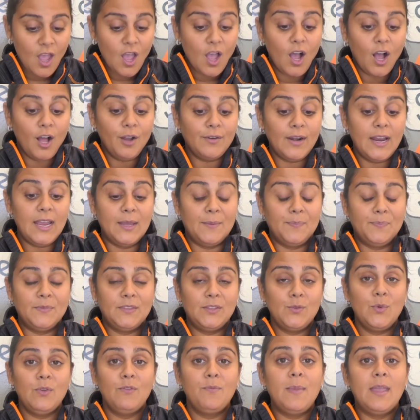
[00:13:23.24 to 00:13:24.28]
All right,
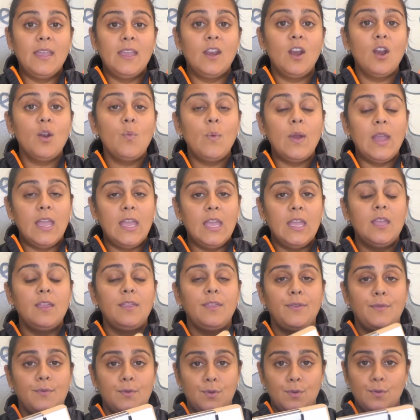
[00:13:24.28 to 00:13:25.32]
so we've made our way
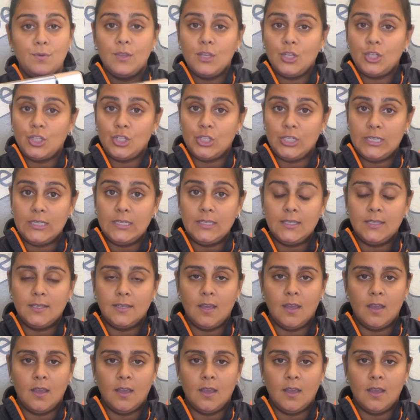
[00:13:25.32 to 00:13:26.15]
through the sheet.